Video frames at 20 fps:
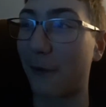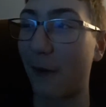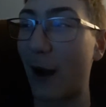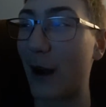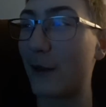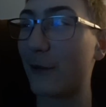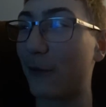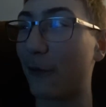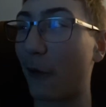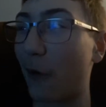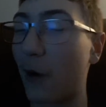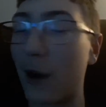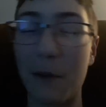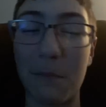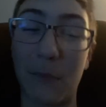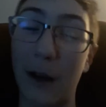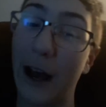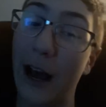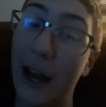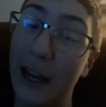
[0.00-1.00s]
friend for
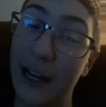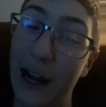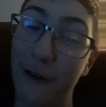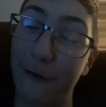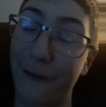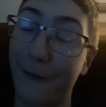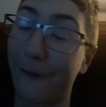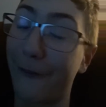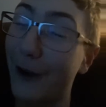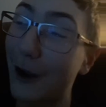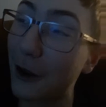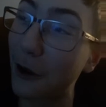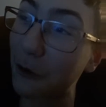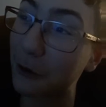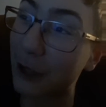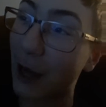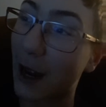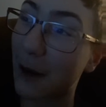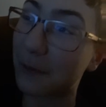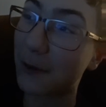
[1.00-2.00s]
it, but I never
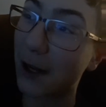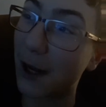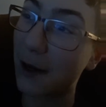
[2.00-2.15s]
videotaped